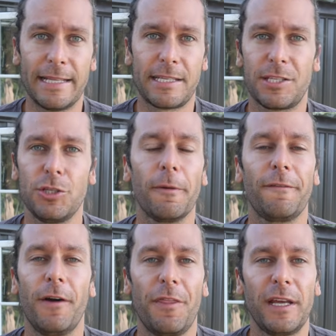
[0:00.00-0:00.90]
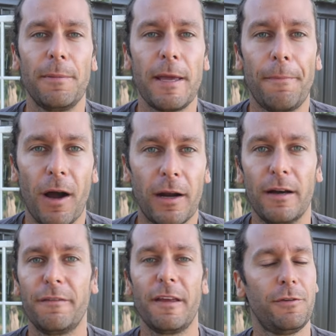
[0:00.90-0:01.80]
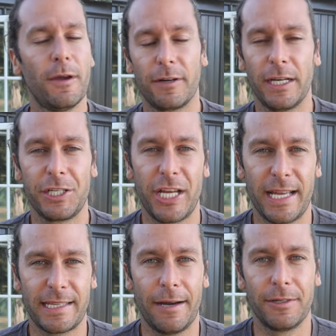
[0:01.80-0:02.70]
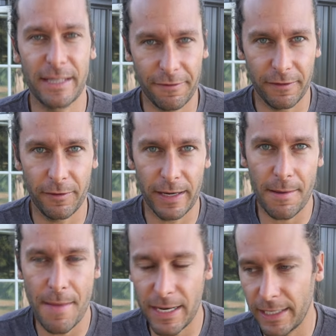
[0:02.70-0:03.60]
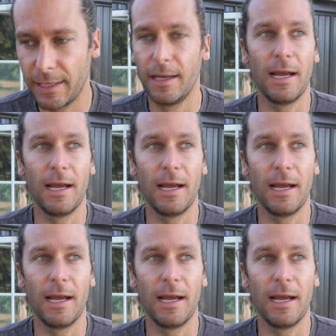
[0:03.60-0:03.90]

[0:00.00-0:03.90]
It's a super fun thing to be a part of. If you ever get a chance, I would definitely recommend it.